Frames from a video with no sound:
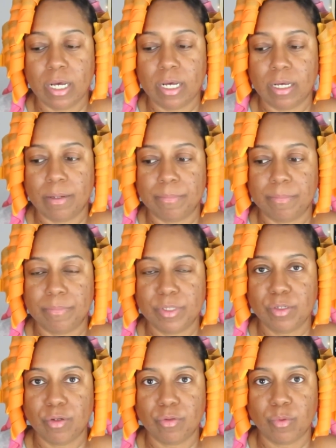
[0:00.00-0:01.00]
Um,
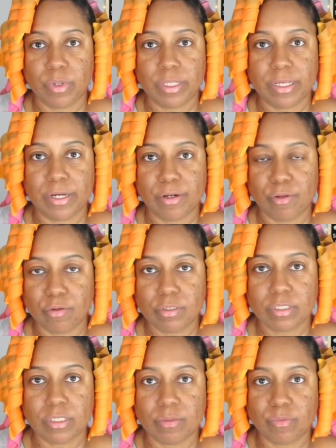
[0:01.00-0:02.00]
you know, the way the hair
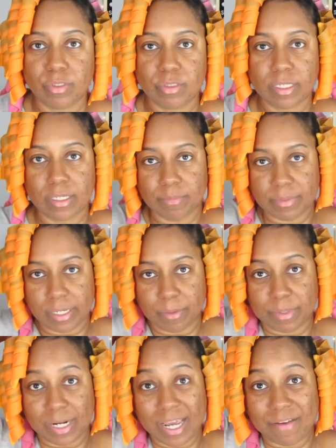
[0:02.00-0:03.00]
looks and when you take them
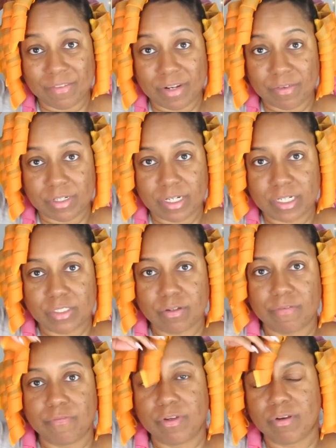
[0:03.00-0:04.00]
down. But I've never done it,
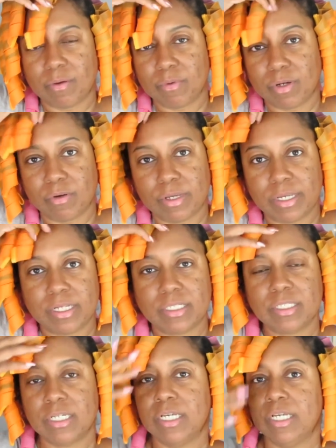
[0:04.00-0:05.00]
so I figured I would go ahead
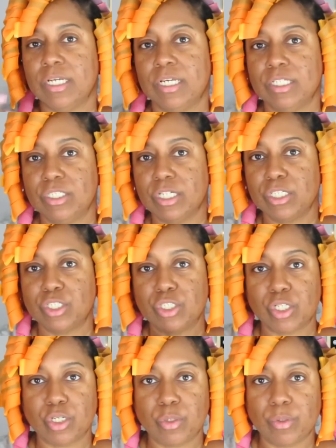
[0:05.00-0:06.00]
and just
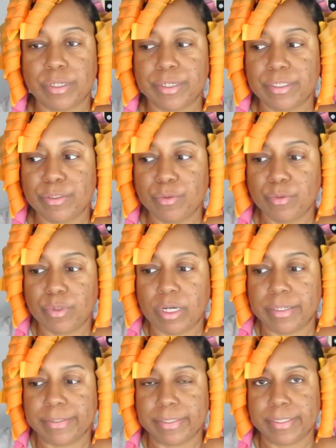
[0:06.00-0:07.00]
show
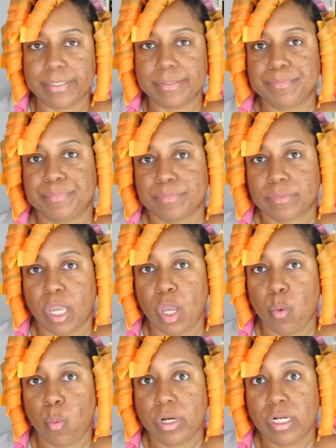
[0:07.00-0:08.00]
you um,
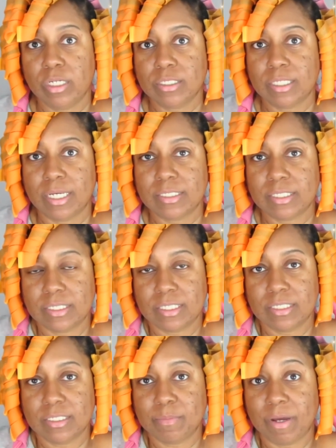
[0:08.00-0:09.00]
what it looks like since
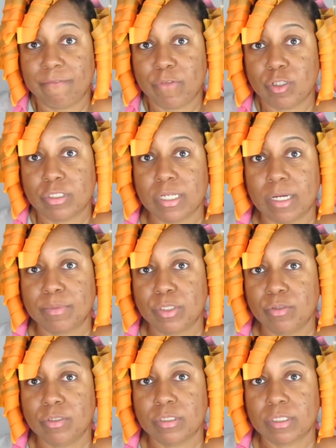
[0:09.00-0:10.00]
this is my first time
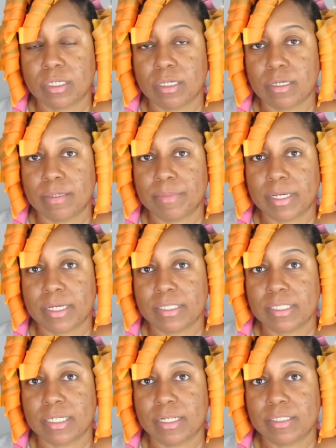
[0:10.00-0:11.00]
too because um, like I
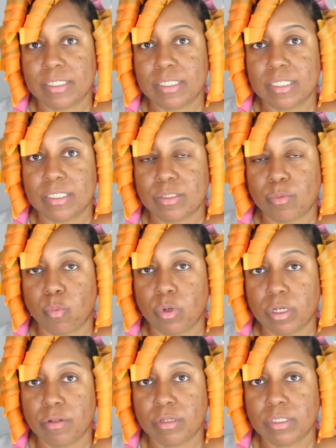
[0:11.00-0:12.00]
said I did this
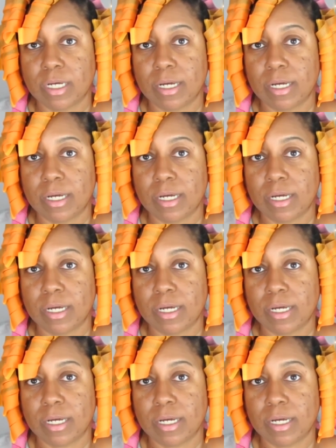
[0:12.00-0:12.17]
one other